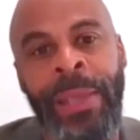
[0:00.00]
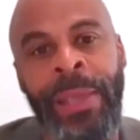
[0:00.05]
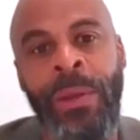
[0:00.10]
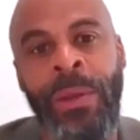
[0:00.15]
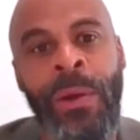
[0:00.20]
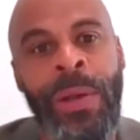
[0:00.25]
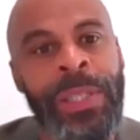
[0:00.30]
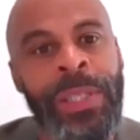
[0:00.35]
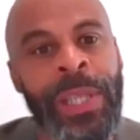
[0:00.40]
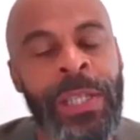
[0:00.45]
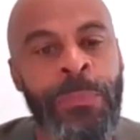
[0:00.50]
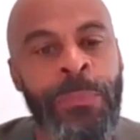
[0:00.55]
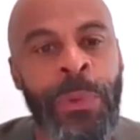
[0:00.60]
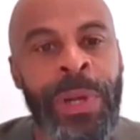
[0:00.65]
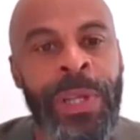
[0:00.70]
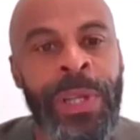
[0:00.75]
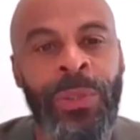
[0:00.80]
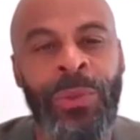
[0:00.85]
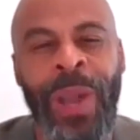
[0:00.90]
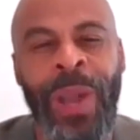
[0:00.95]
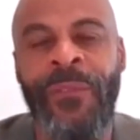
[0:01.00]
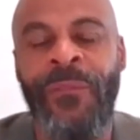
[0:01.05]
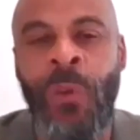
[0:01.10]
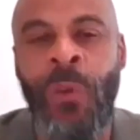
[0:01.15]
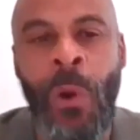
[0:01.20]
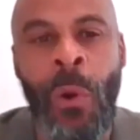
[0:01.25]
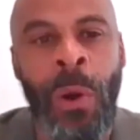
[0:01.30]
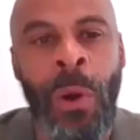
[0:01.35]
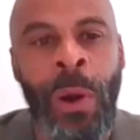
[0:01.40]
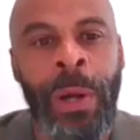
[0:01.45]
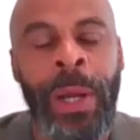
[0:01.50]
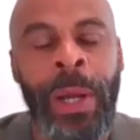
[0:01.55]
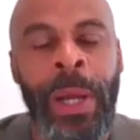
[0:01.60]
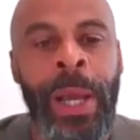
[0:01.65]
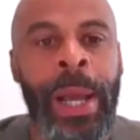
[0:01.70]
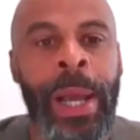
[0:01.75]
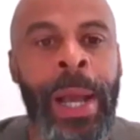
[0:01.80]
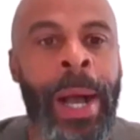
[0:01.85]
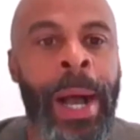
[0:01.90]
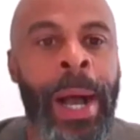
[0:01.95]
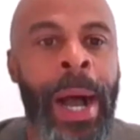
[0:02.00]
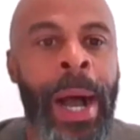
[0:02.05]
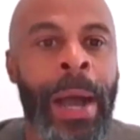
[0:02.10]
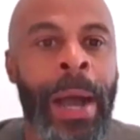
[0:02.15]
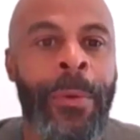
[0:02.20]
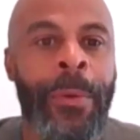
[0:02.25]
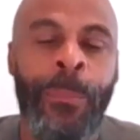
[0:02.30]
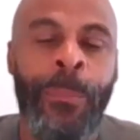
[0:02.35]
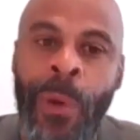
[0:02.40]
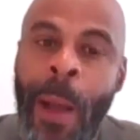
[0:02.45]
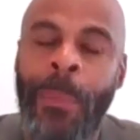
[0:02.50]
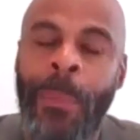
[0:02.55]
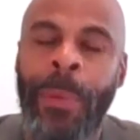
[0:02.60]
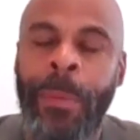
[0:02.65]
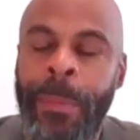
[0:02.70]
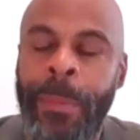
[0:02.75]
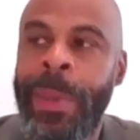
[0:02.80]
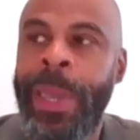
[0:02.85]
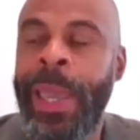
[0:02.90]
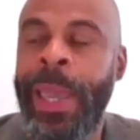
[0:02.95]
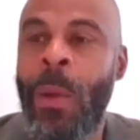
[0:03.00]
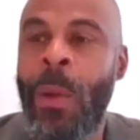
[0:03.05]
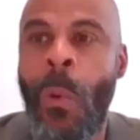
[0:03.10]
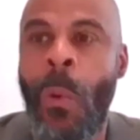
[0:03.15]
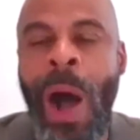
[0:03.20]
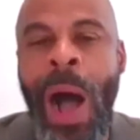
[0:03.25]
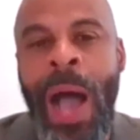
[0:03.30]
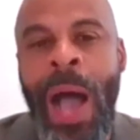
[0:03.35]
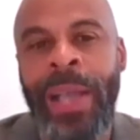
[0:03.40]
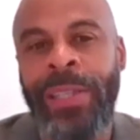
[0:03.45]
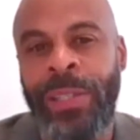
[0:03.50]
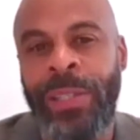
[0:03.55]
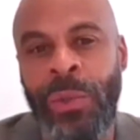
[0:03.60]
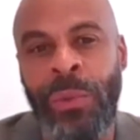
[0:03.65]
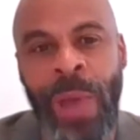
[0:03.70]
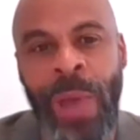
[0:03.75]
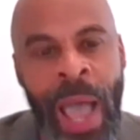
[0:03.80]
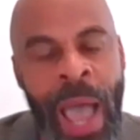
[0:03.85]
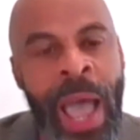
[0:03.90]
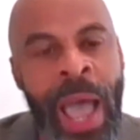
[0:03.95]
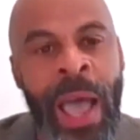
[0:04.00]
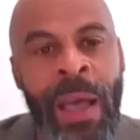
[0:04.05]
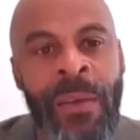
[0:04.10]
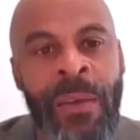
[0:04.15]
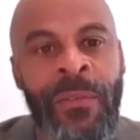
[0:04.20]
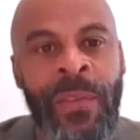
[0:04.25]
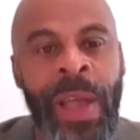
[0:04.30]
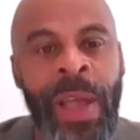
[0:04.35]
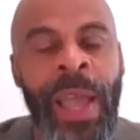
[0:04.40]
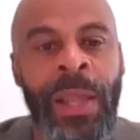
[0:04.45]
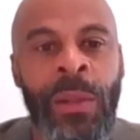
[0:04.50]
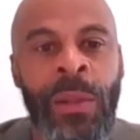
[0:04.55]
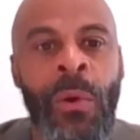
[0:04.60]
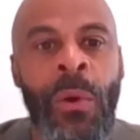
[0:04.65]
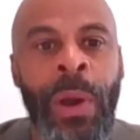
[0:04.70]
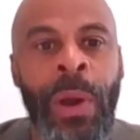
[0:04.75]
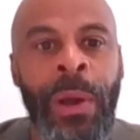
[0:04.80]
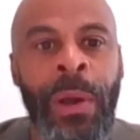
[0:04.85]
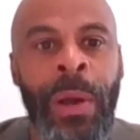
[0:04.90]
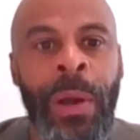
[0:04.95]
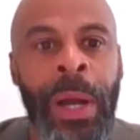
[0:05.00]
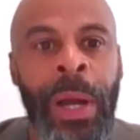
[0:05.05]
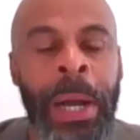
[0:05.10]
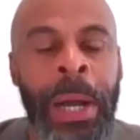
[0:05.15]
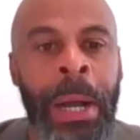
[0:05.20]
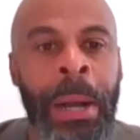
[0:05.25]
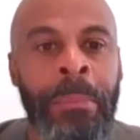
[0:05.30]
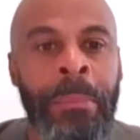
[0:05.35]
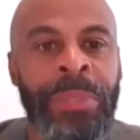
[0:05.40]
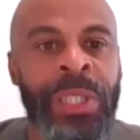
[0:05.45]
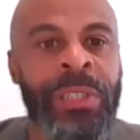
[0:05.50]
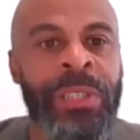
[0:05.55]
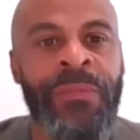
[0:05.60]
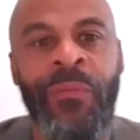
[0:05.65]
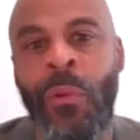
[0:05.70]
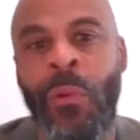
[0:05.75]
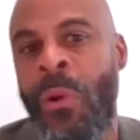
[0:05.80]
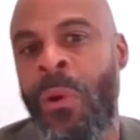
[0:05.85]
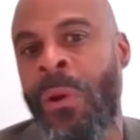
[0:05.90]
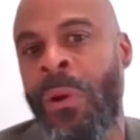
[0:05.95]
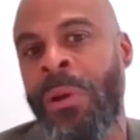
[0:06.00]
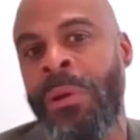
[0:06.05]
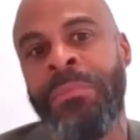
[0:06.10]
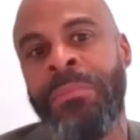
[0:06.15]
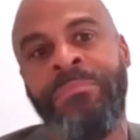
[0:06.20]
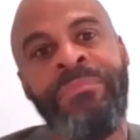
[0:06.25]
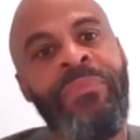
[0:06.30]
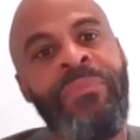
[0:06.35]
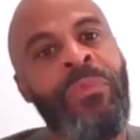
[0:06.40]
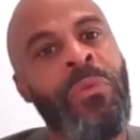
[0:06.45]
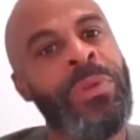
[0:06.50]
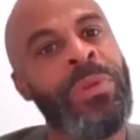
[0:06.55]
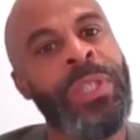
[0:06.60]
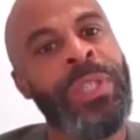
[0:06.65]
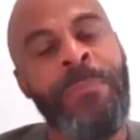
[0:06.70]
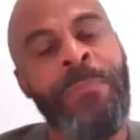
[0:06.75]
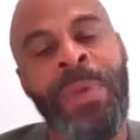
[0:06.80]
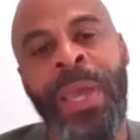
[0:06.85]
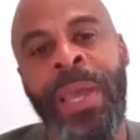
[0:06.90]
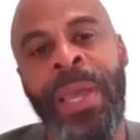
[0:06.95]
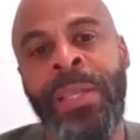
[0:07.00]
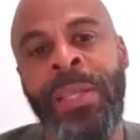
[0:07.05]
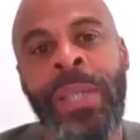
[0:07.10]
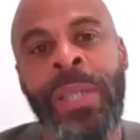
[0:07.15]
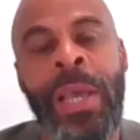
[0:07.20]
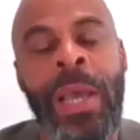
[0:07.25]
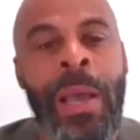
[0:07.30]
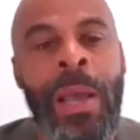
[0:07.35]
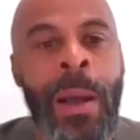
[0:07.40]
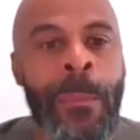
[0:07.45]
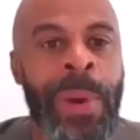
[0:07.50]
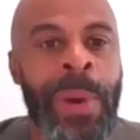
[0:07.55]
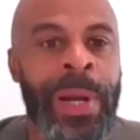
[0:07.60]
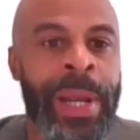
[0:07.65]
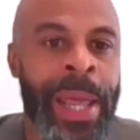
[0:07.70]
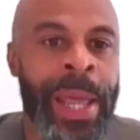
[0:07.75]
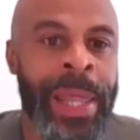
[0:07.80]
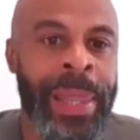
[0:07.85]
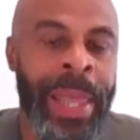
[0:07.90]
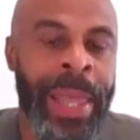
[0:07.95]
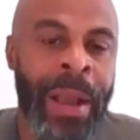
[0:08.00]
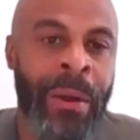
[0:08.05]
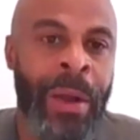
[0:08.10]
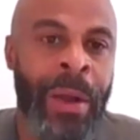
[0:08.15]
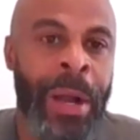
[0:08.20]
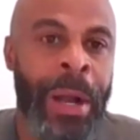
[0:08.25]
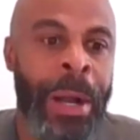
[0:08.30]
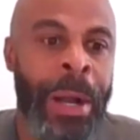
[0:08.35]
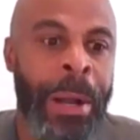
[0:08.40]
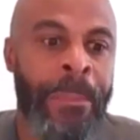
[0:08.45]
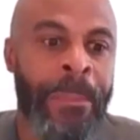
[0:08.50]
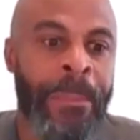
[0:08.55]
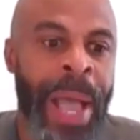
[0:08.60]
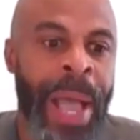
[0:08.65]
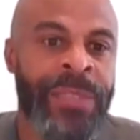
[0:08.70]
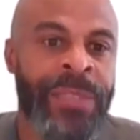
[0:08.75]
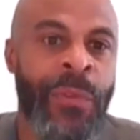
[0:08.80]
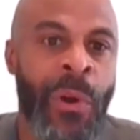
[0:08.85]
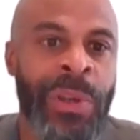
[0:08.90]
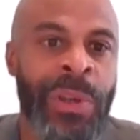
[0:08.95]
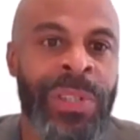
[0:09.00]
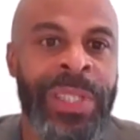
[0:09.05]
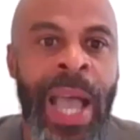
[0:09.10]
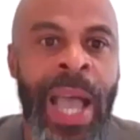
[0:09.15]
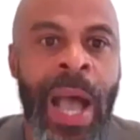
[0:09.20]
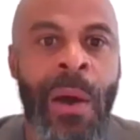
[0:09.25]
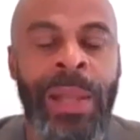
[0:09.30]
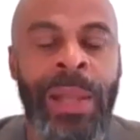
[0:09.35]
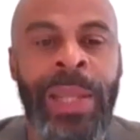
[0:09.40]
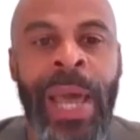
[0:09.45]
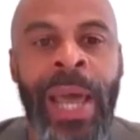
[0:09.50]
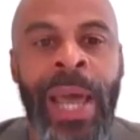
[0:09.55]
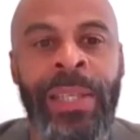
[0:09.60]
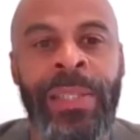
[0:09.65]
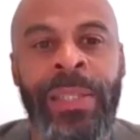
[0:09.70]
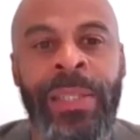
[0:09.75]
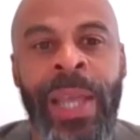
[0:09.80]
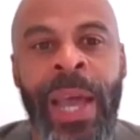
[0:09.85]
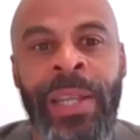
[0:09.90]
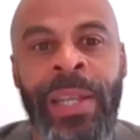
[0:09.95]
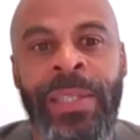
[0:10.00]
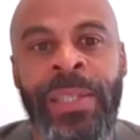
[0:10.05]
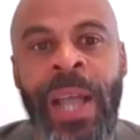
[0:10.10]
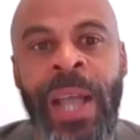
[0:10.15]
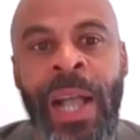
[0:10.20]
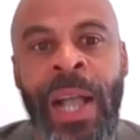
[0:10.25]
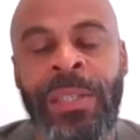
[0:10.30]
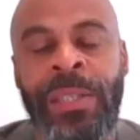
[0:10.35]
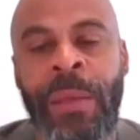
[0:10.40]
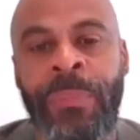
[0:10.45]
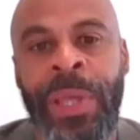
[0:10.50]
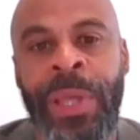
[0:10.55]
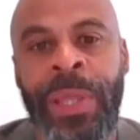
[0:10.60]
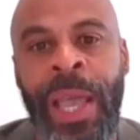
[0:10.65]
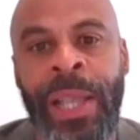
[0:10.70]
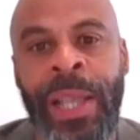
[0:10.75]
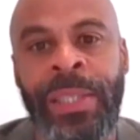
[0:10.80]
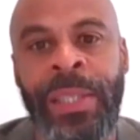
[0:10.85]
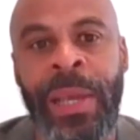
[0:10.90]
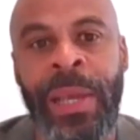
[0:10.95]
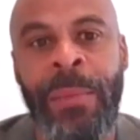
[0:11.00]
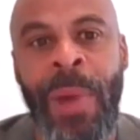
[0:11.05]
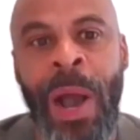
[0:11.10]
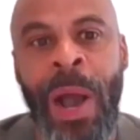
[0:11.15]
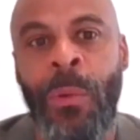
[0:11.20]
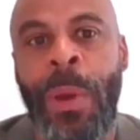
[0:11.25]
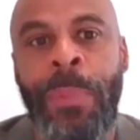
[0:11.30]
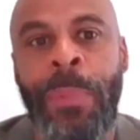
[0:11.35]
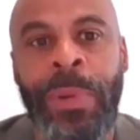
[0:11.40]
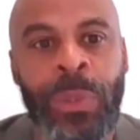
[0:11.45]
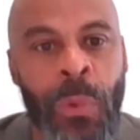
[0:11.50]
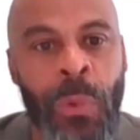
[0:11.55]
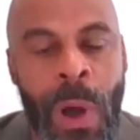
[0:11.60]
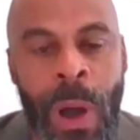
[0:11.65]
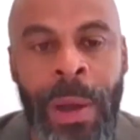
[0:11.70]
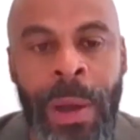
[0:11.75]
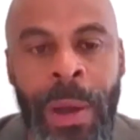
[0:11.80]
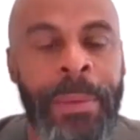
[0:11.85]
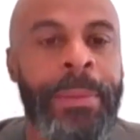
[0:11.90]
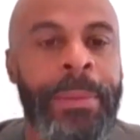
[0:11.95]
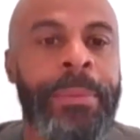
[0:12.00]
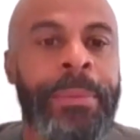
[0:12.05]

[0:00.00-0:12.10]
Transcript: You know, it's, it's pretty straightforward. Uh, it would probably be wise to have a lawyer um, just for for GPs, but there, um, as far as now, that is that is not something that's in my repertoire.